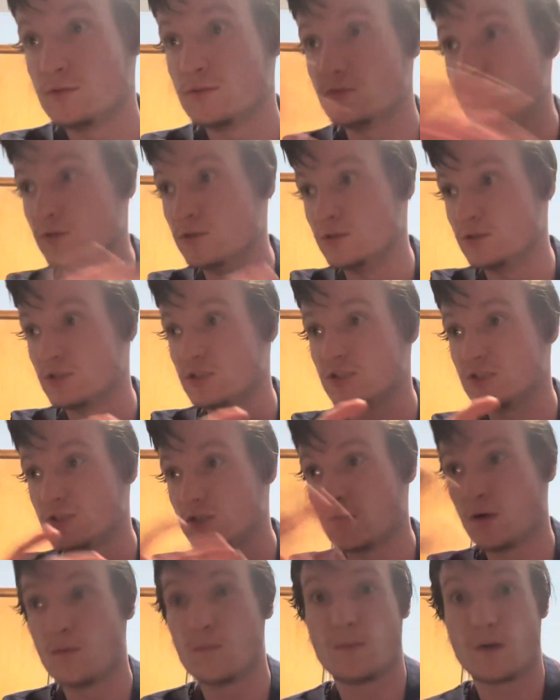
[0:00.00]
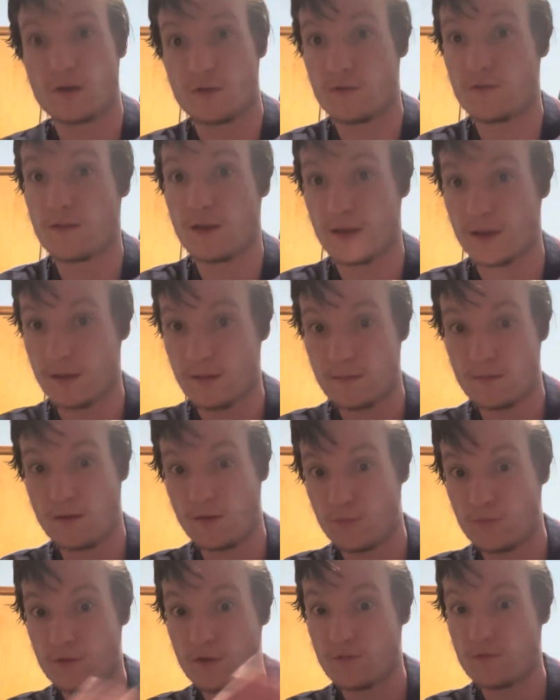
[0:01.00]
just so much like
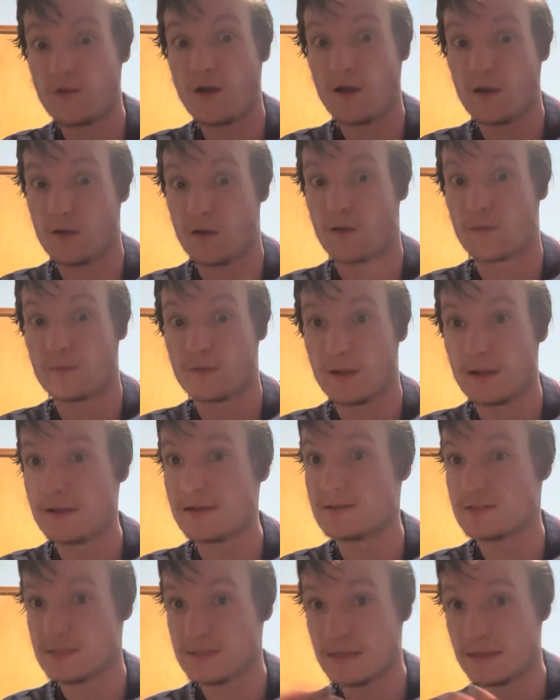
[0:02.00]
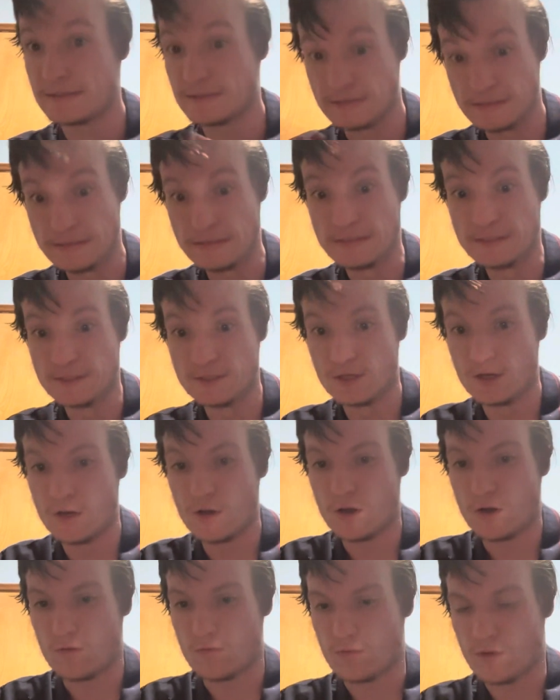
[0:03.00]
a real firearm. It's like,
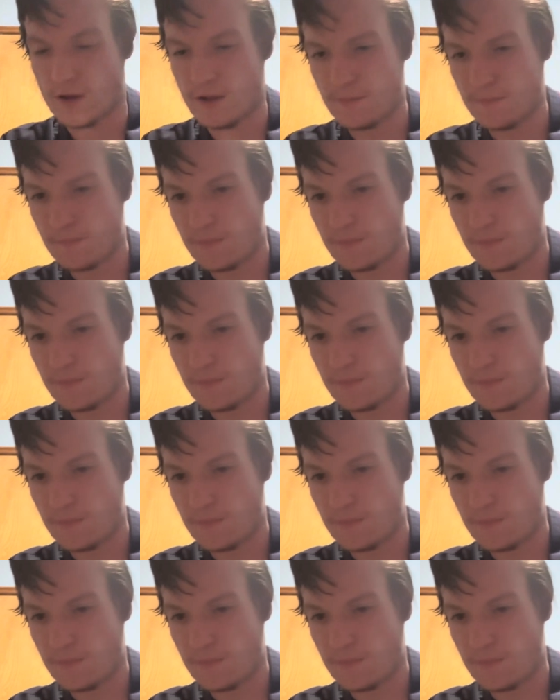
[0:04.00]
right?